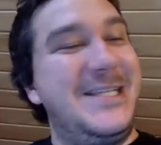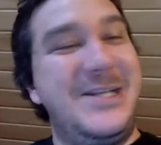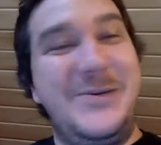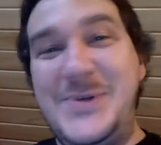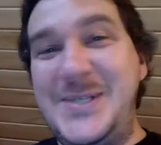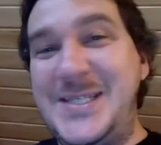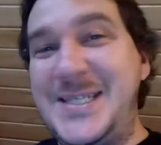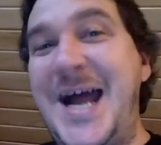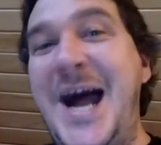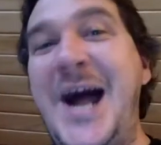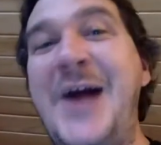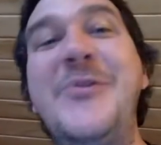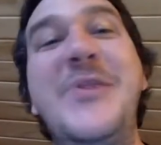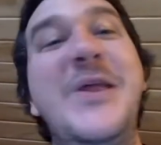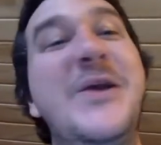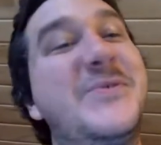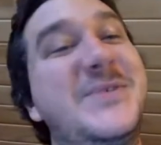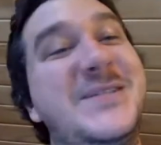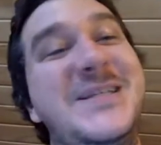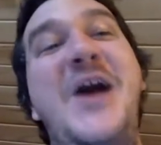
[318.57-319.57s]
It was not
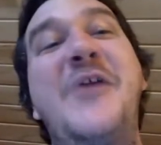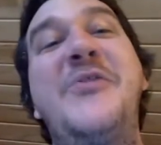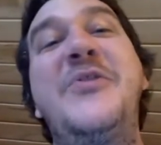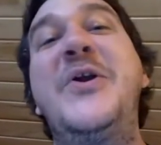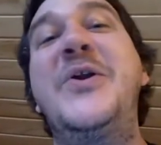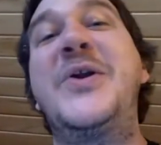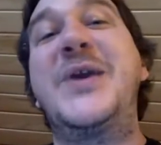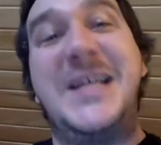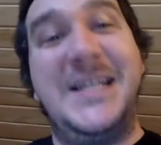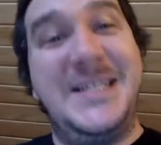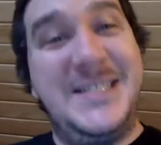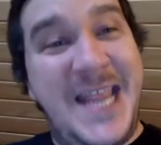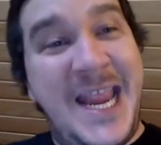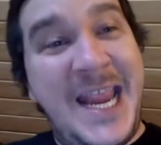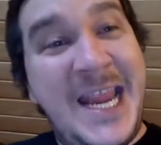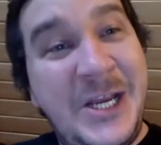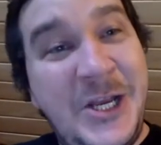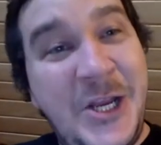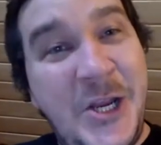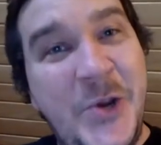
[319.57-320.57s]
there to
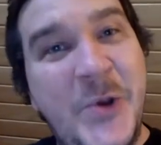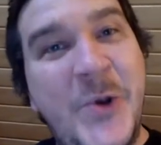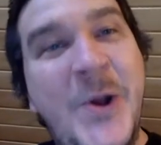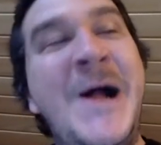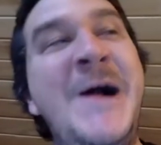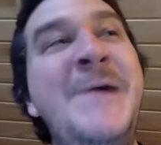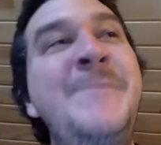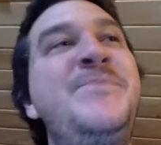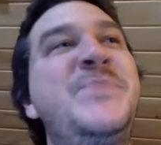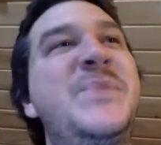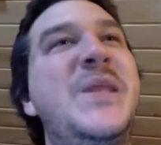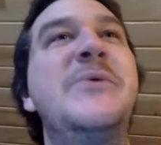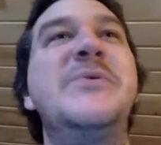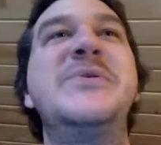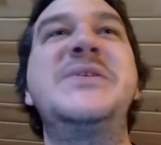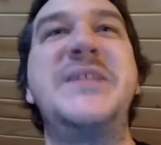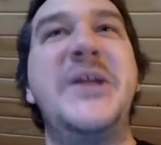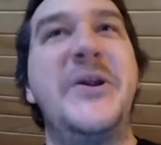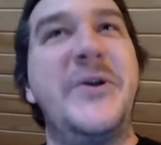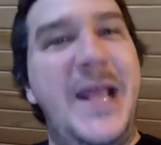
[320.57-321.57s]
contain you. It
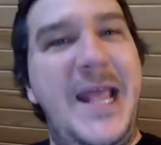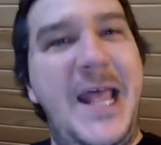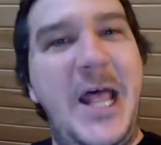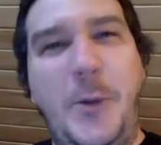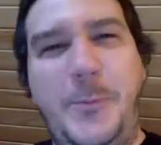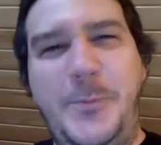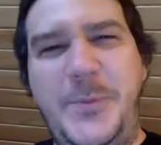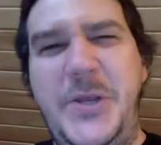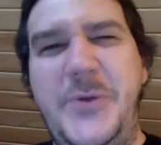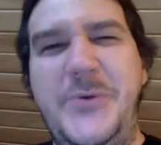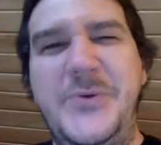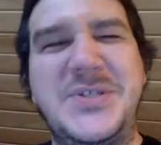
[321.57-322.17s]
was there to help you.